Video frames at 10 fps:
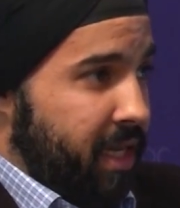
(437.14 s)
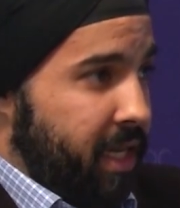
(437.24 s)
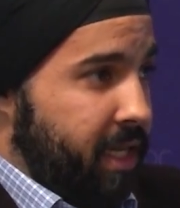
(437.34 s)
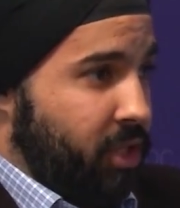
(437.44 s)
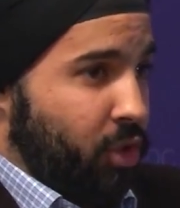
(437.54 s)

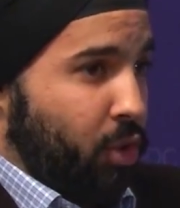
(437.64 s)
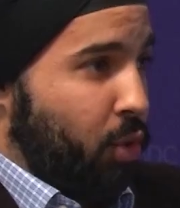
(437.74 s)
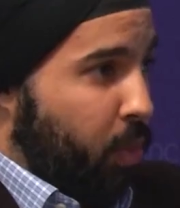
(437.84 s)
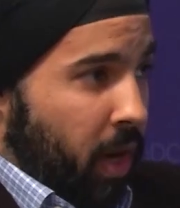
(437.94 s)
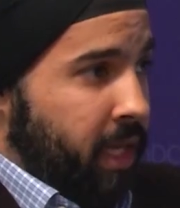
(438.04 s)
It's
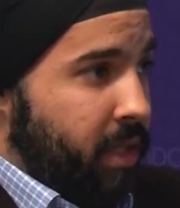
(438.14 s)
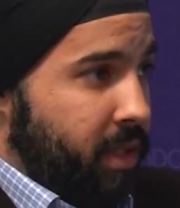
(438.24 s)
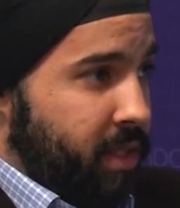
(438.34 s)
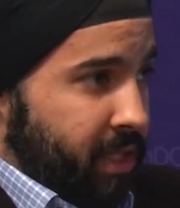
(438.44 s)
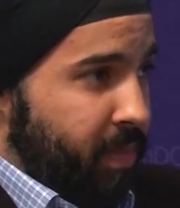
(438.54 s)
quite
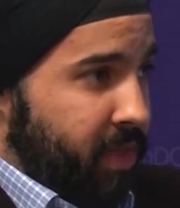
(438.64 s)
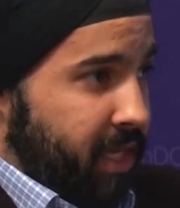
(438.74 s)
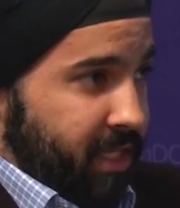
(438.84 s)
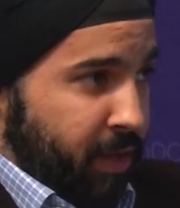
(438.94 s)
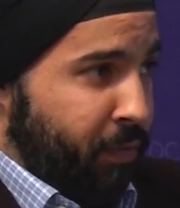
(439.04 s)

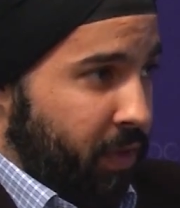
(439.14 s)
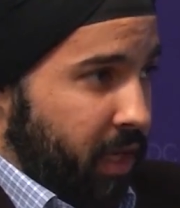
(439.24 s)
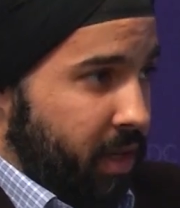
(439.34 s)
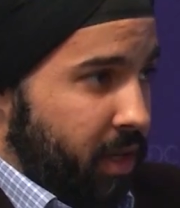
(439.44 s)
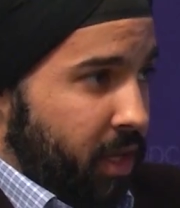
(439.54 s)
something
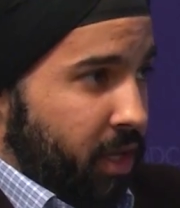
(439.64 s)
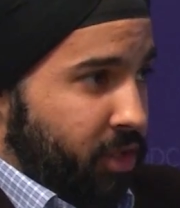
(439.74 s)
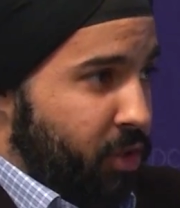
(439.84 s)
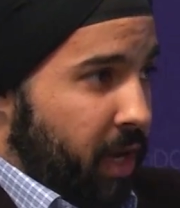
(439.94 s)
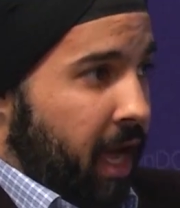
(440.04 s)
different
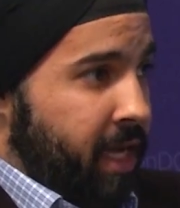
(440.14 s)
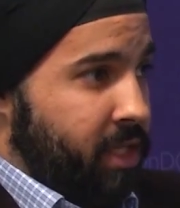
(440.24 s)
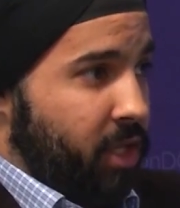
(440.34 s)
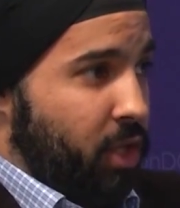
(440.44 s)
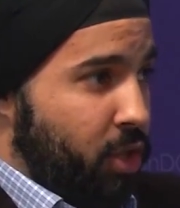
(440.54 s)
to
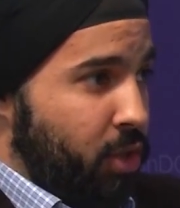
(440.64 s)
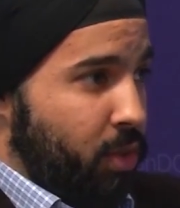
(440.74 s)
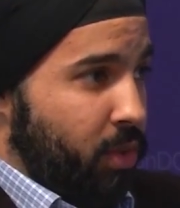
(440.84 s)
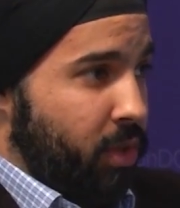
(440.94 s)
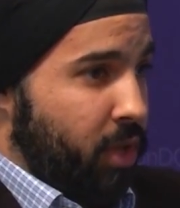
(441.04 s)
ask a
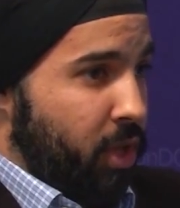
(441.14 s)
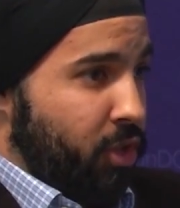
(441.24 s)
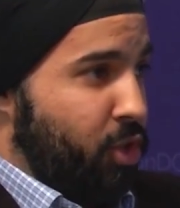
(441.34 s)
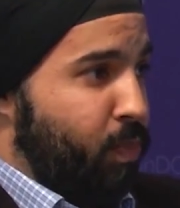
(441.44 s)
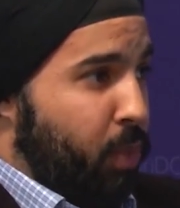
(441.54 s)
youth
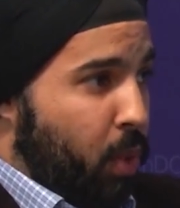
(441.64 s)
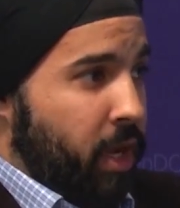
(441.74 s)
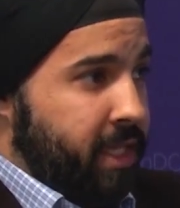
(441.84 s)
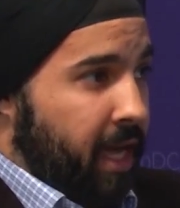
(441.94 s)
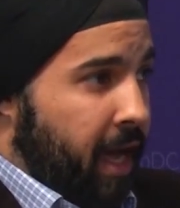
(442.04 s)
to
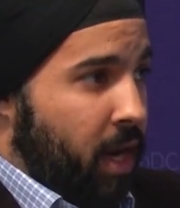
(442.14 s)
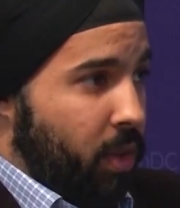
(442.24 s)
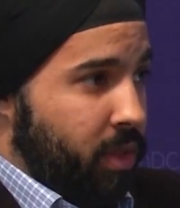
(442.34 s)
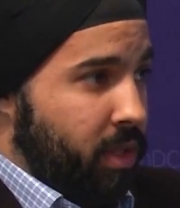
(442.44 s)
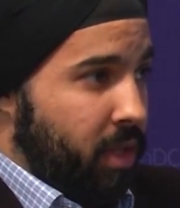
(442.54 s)
point
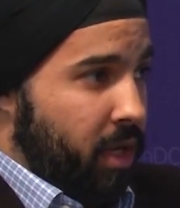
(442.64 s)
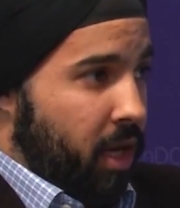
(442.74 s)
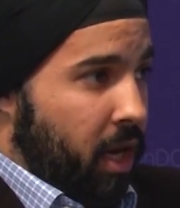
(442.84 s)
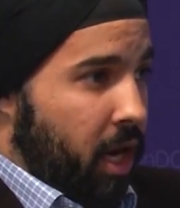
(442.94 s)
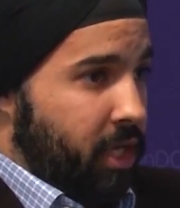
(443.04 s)
out
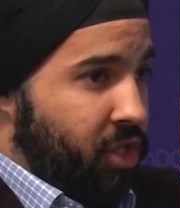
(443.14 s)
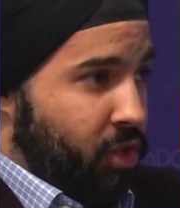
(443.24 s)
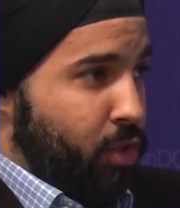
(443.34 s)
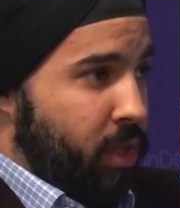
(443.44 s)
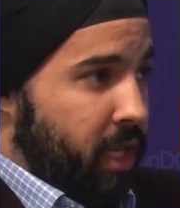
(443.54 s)
a
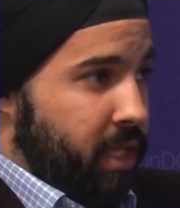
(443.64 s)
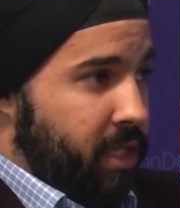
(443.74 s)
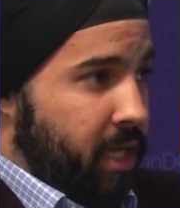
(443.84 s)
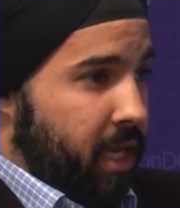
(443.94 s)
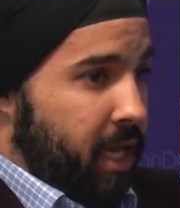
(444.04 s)
student
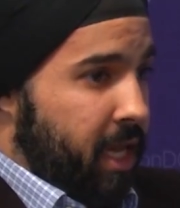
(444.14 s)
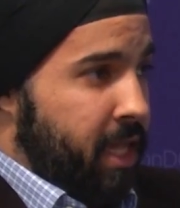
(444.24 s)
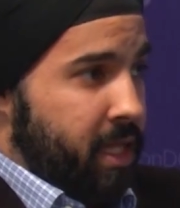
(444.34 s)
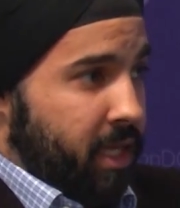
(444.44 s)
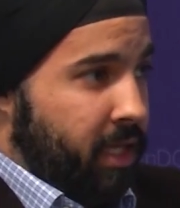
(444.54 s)

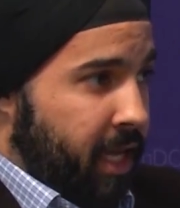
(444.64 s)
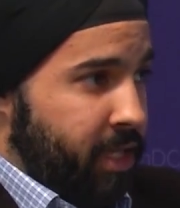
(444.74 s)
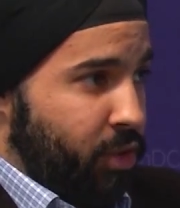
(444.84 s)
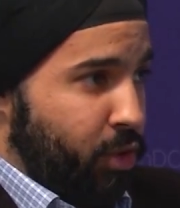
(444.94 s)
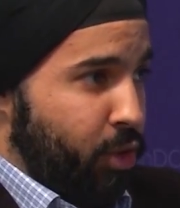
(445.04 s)
in the
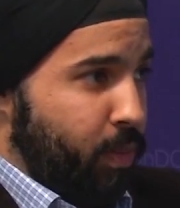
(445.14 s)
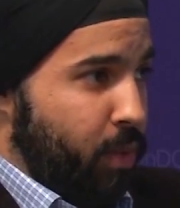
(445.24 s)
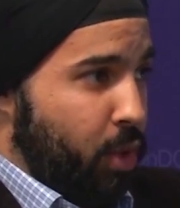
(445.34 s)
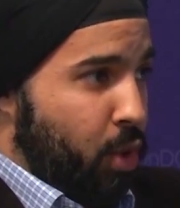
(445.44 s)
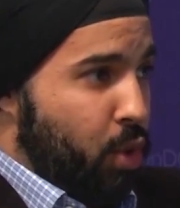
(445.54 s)
classroom
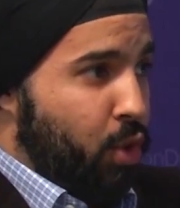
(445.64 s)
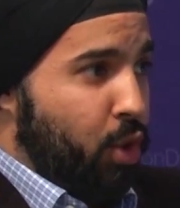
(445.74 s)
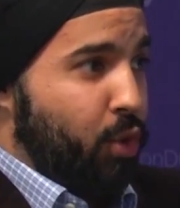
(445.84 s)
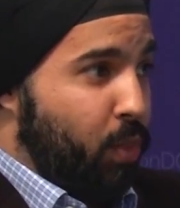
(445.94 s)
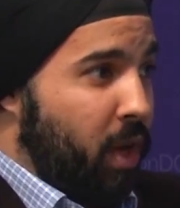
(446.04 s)
who
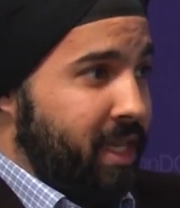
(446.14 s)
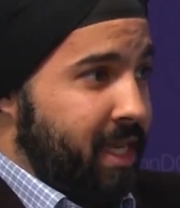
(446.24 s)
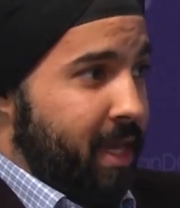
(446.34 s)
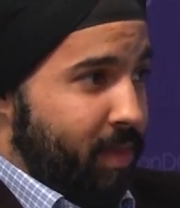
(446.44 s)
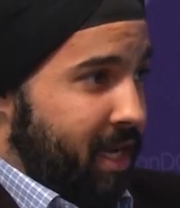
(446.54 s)
could one
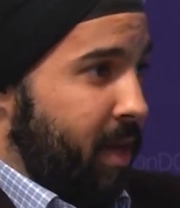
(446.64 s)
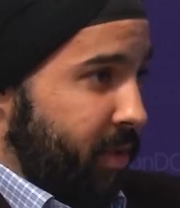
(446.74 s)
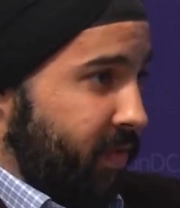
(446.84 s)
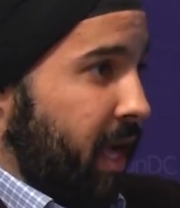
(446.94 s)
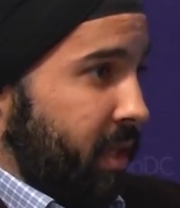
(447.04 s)
day become
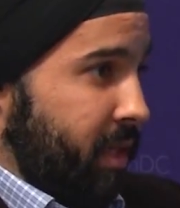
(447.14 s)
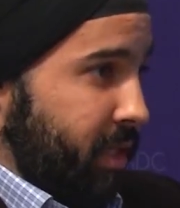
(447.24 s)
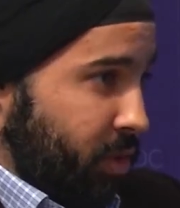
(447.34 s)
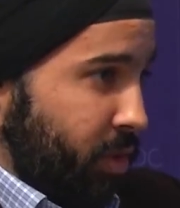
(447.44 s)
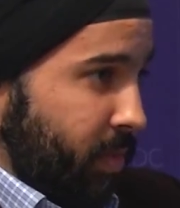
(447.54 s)
a violent
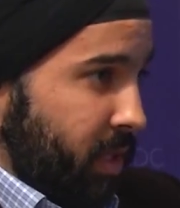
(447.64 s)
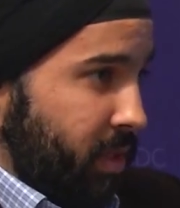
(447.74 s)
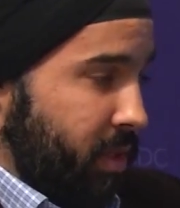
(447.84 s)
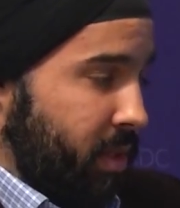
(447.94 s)
extremist.